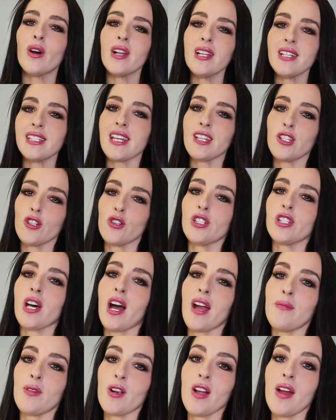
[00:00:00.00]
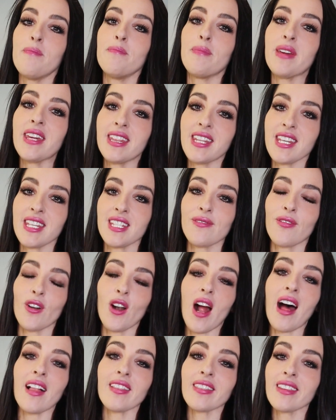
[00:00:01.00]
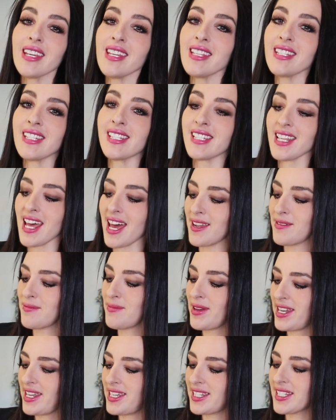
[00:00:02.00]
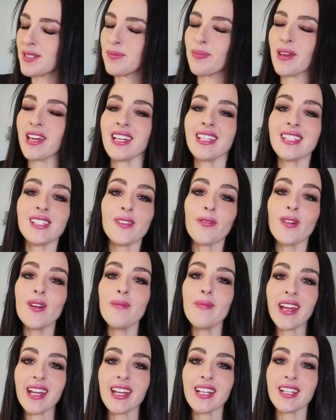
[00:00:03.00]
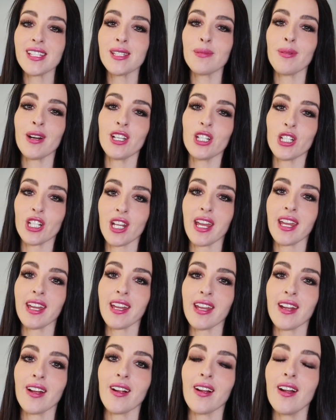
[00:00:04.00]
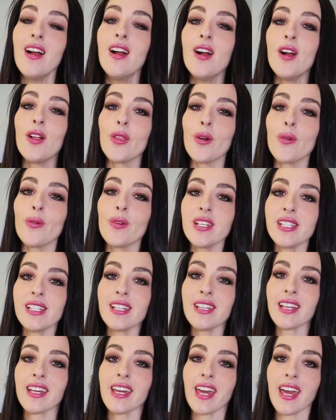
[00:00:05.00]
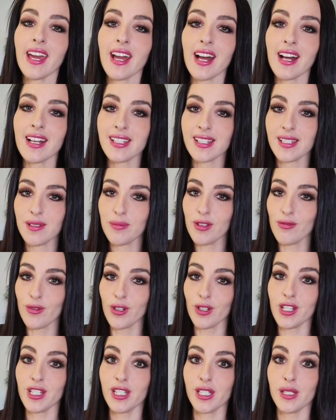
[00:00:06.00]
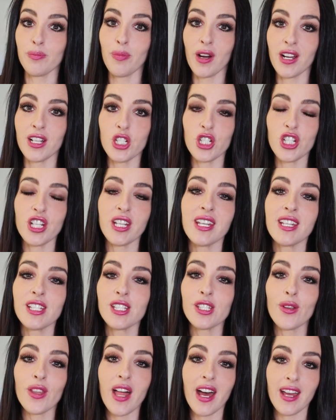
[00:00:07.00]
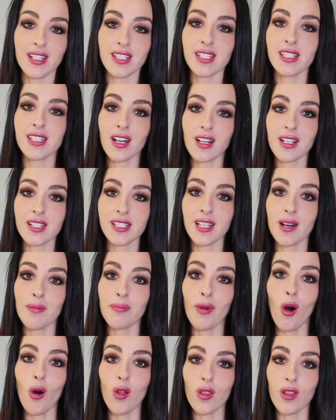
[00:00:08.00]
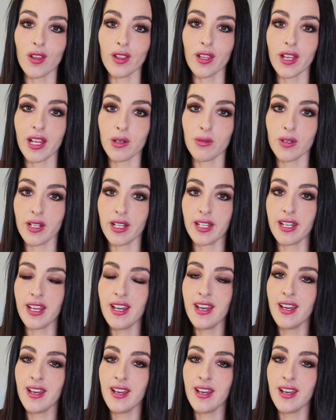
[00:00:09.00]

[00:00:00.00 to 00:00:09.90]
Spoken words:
wanna set your timer and beat these for at least 10 minutes because we're making a sponge cake here. The reason the cake has to be really spongy is so that it sucks up all the liquid